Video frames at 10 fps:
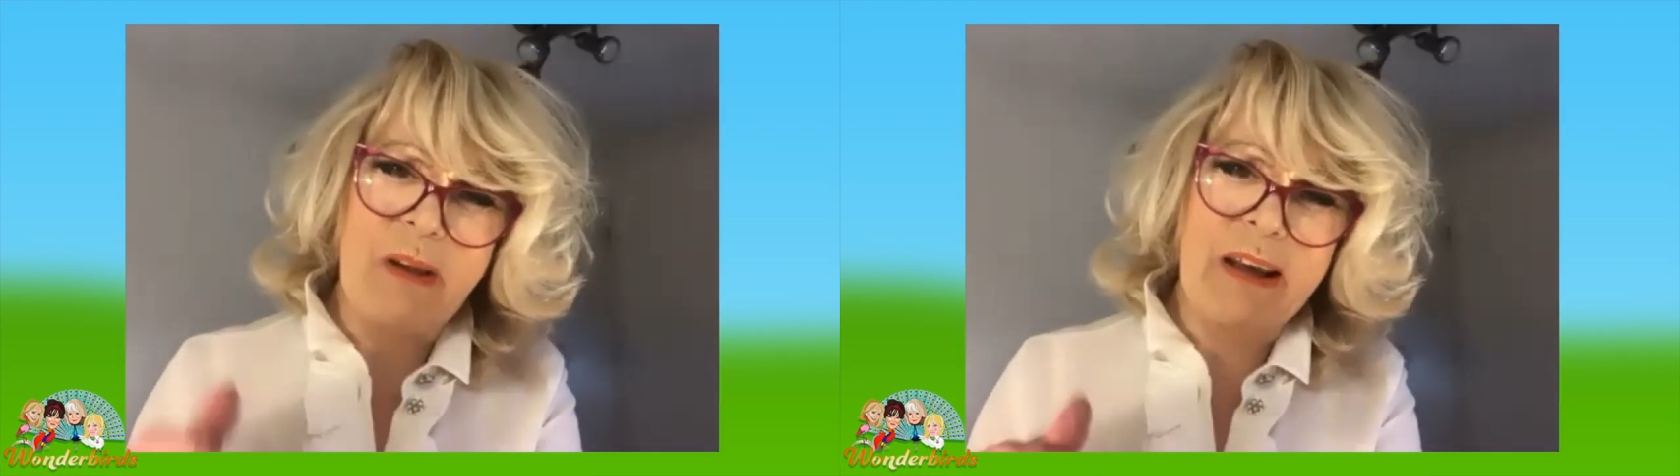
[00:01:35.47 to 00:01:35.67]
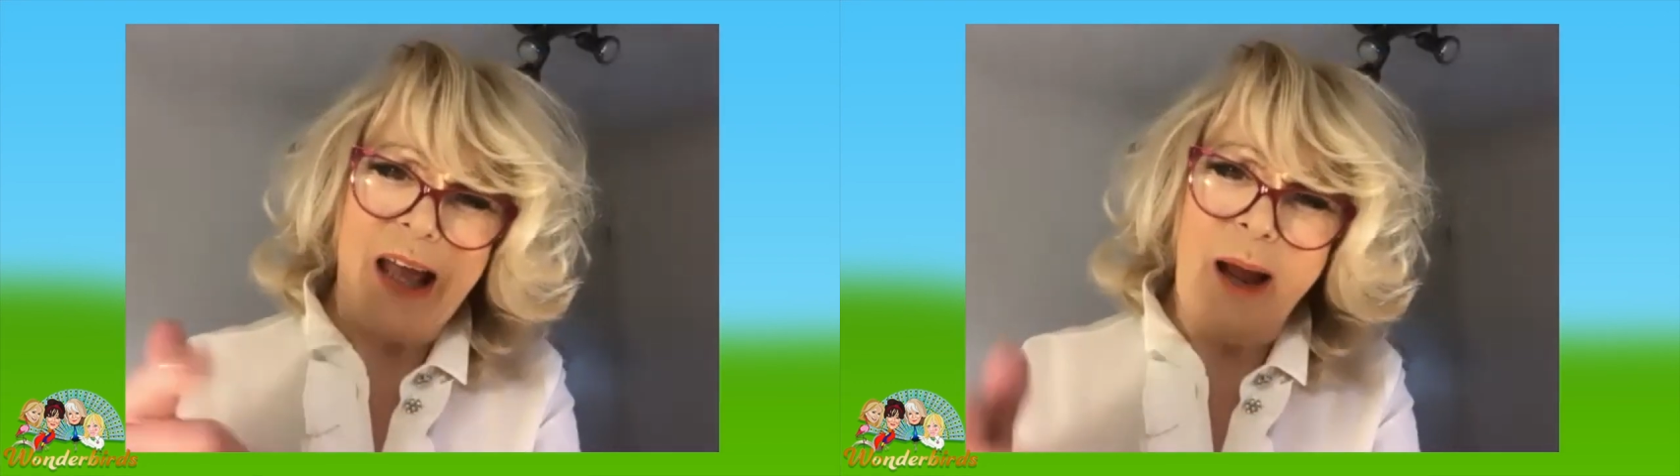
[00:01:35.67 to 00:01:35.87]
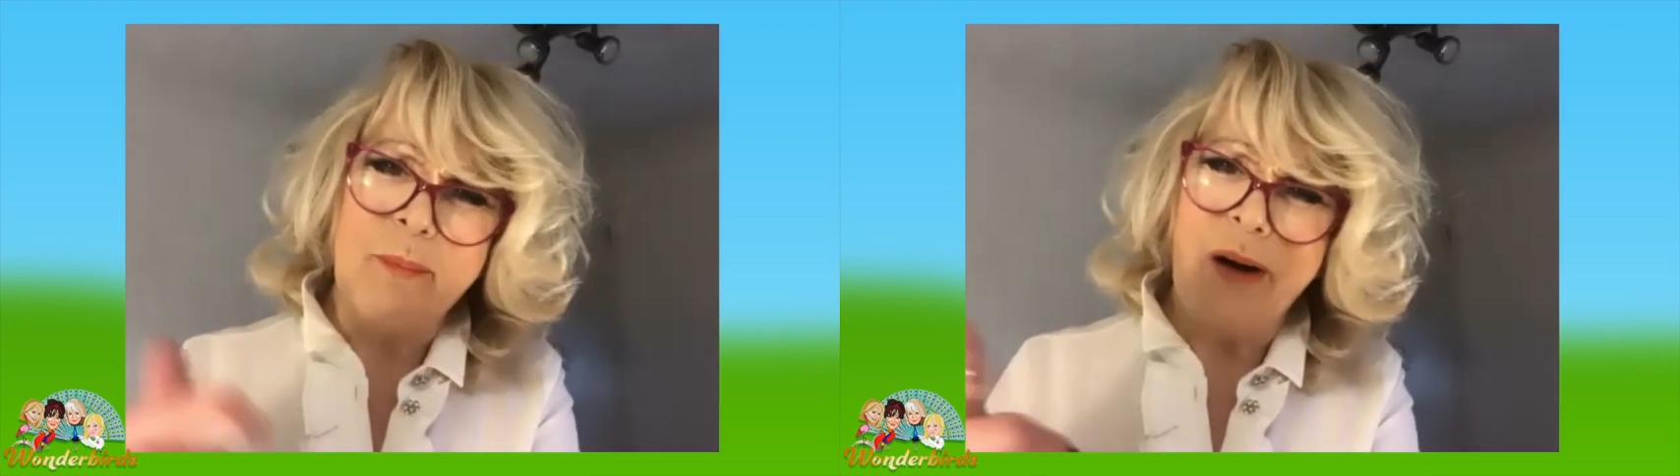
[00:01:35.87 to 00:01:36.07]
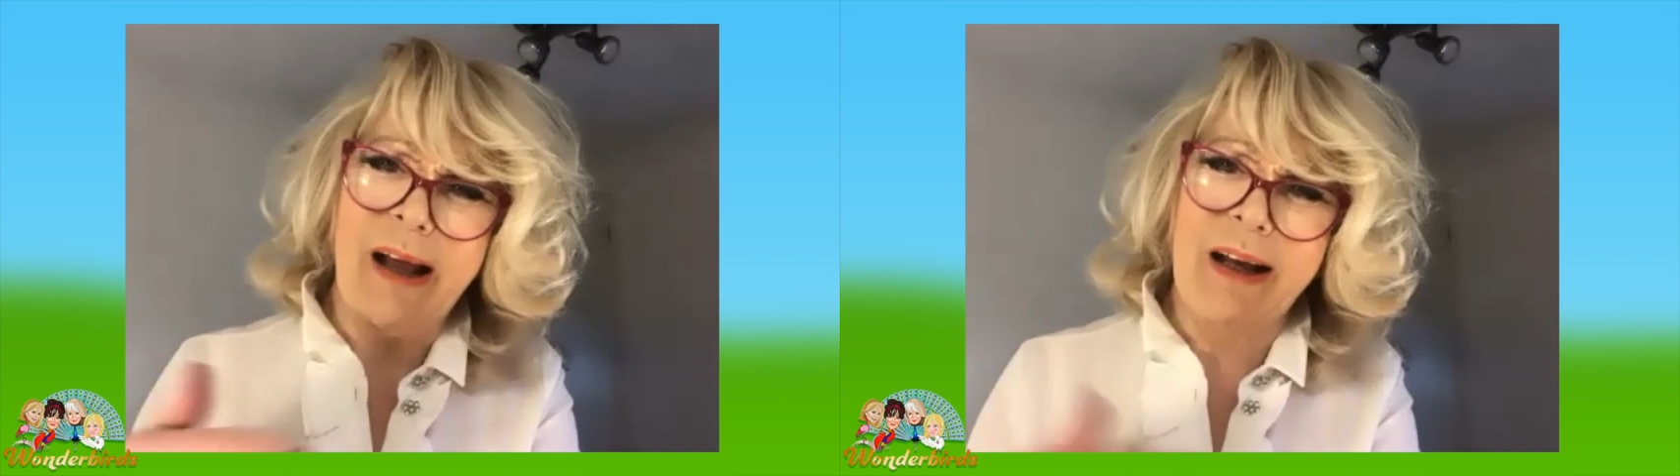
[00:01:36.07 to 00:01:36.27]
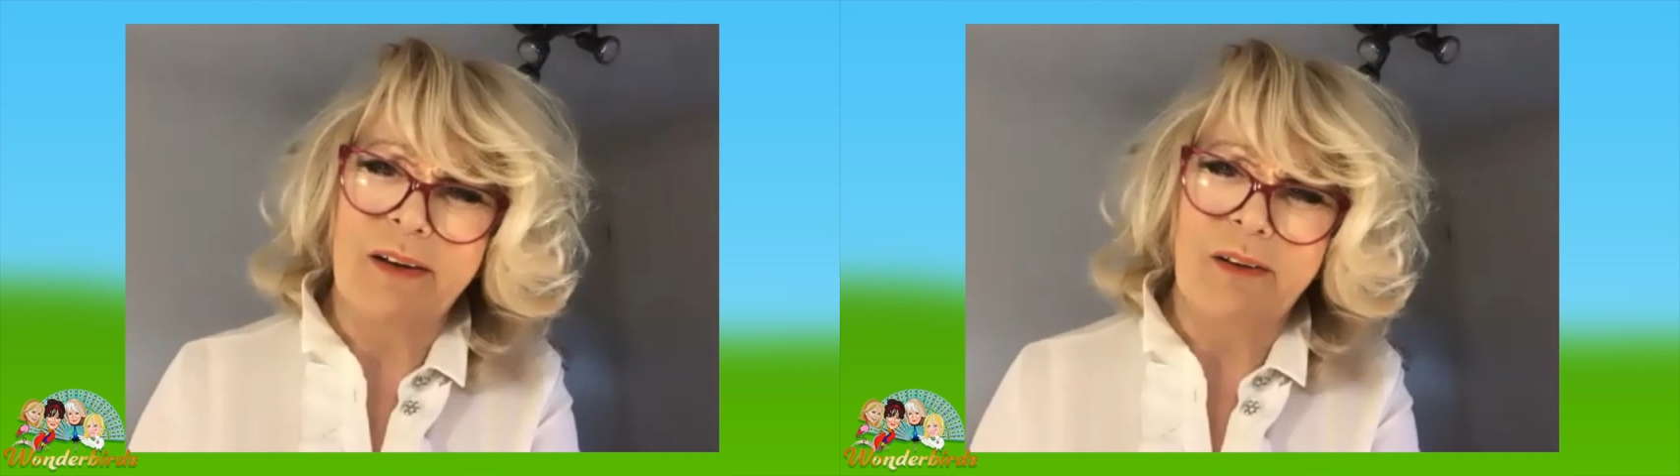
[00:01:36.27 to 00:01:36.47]
camera
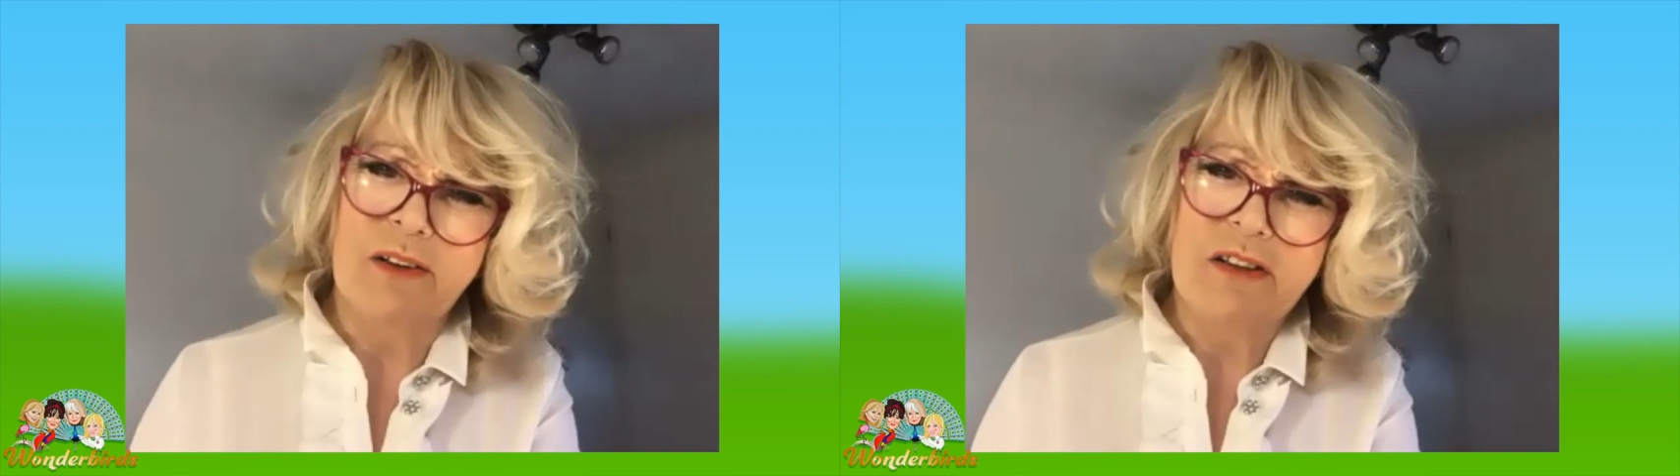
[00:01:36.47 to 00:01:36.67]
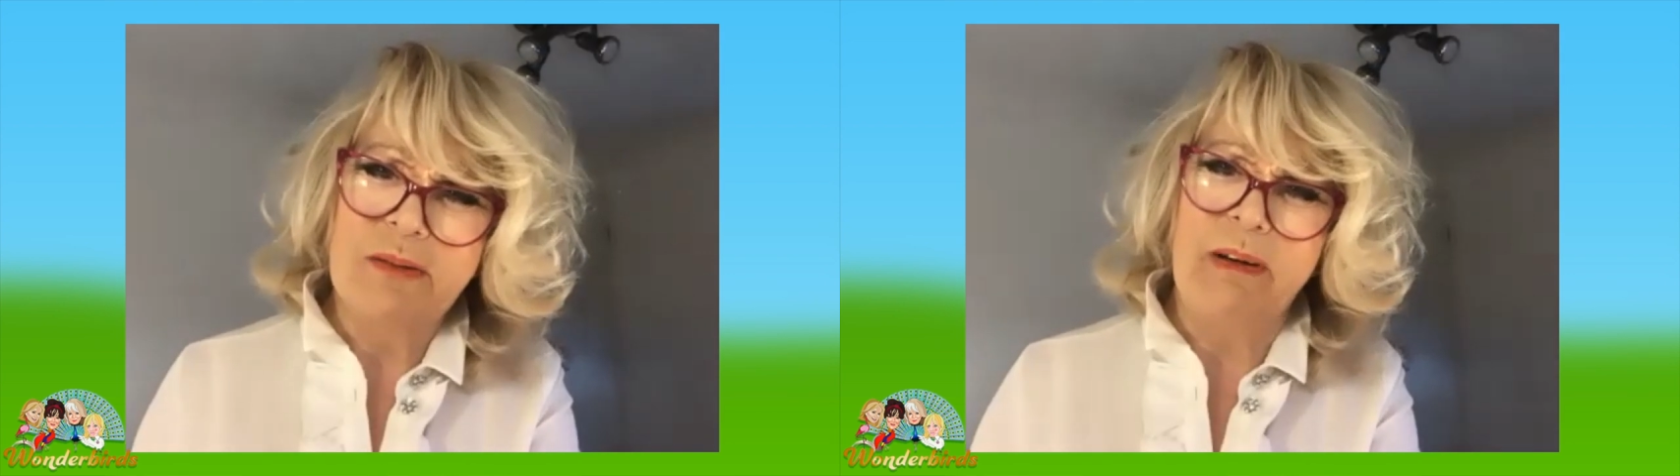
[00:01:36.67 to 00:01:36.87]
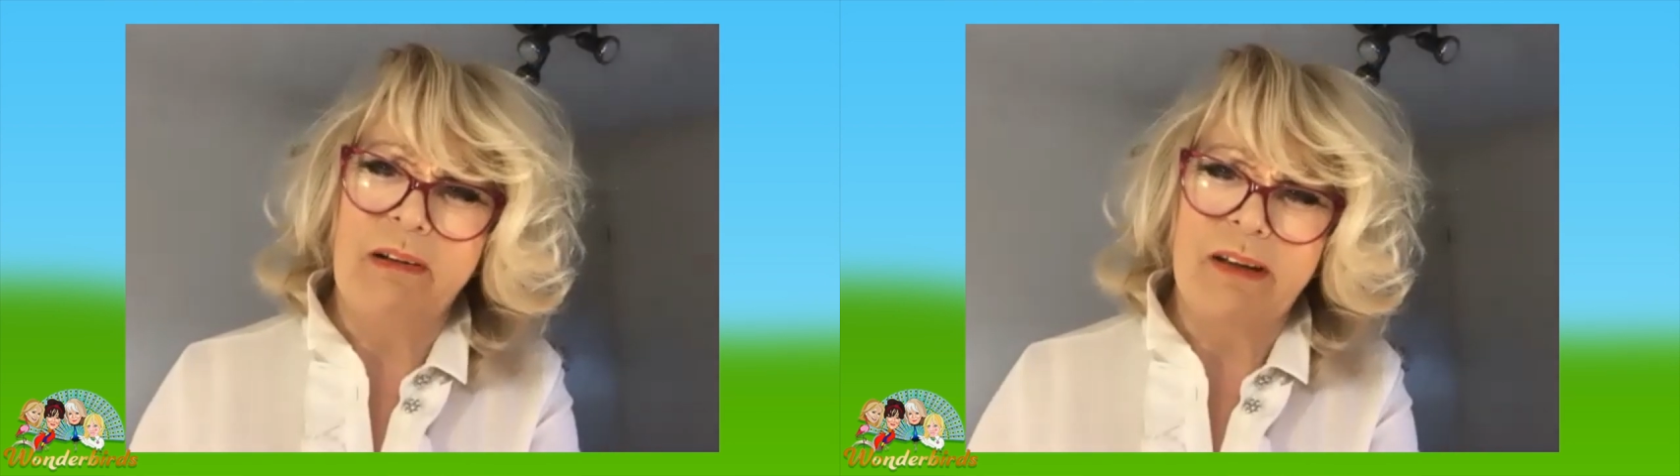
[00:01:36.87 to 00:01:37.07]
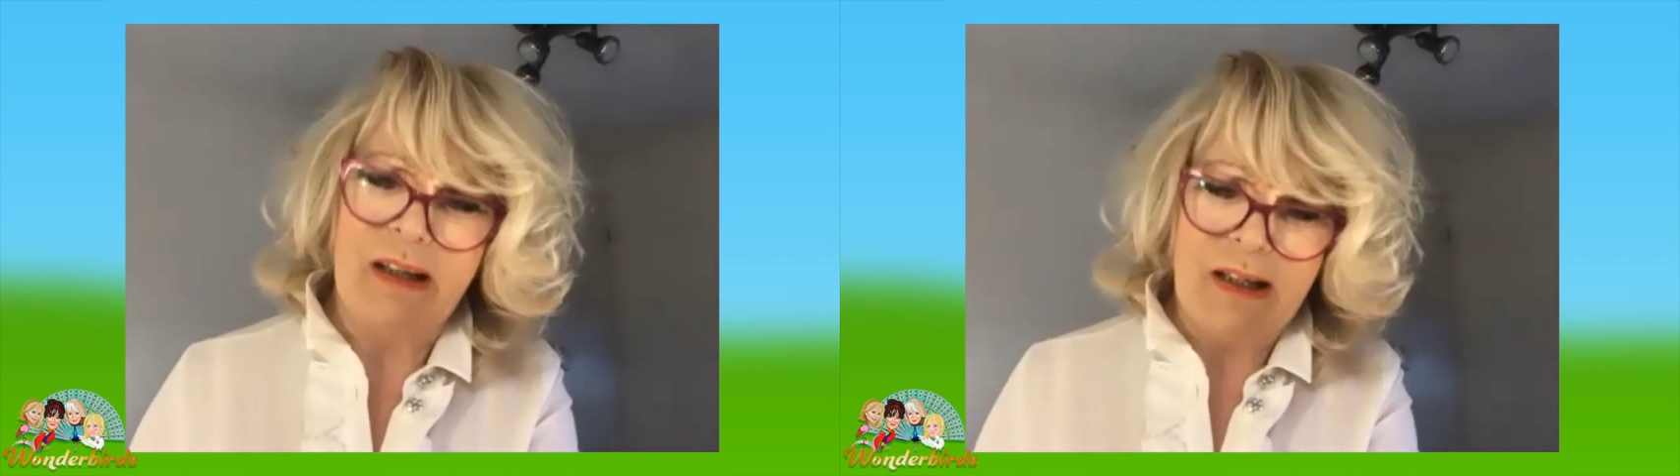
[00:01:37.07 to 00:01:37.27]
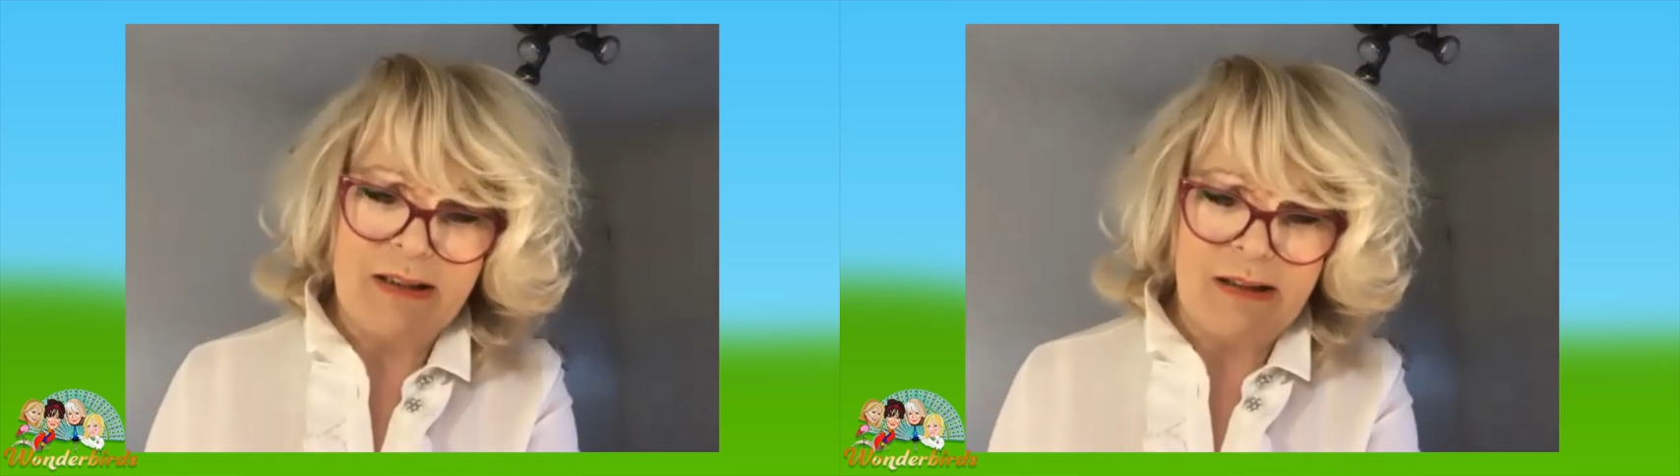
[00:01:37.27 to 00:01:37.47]
angle, to be
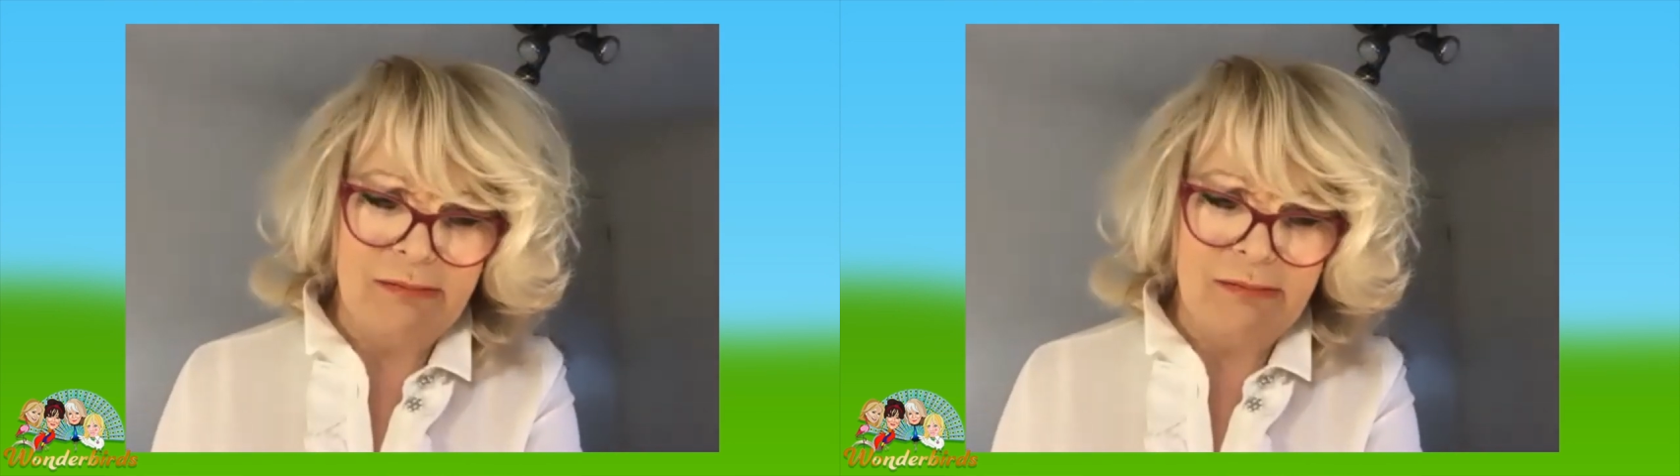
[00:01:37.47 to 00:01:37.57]
honest.